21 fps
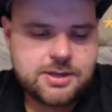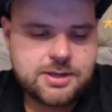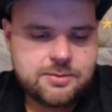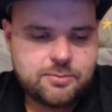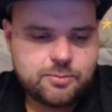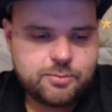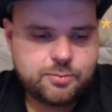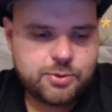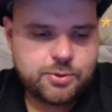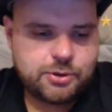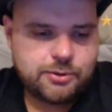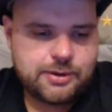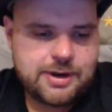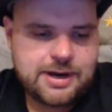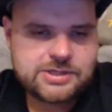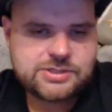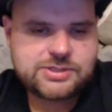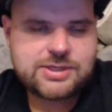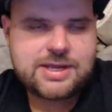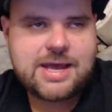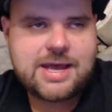we don't
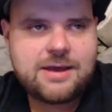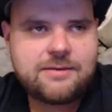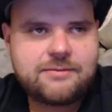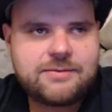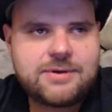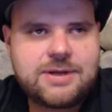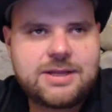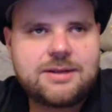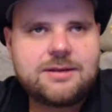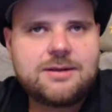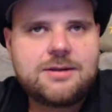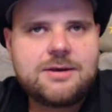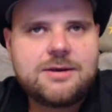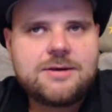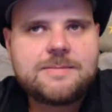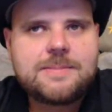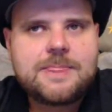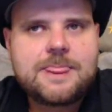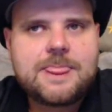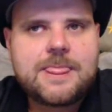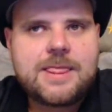actually have any
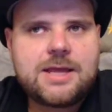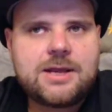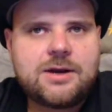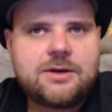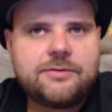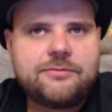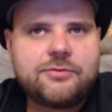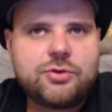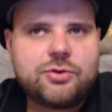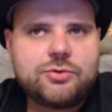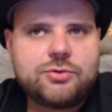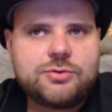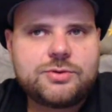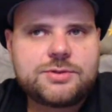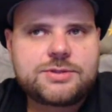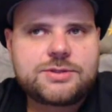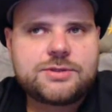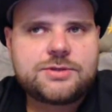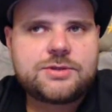interviews